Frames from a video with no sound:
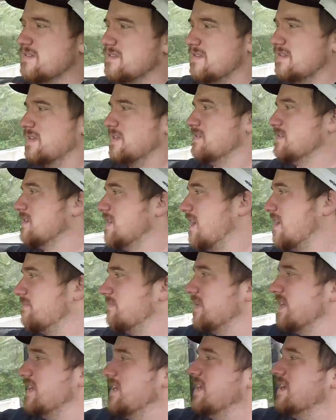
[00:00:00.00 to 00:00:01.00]
There's
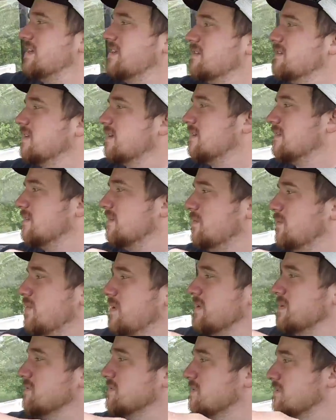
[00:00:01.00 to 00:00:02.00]
not many out there that
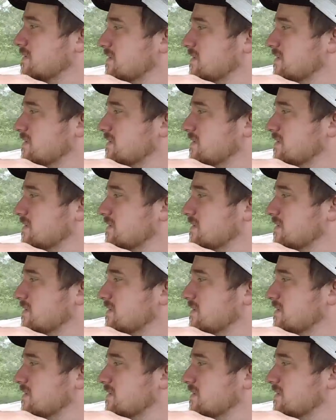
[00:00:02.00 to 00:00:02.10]
will,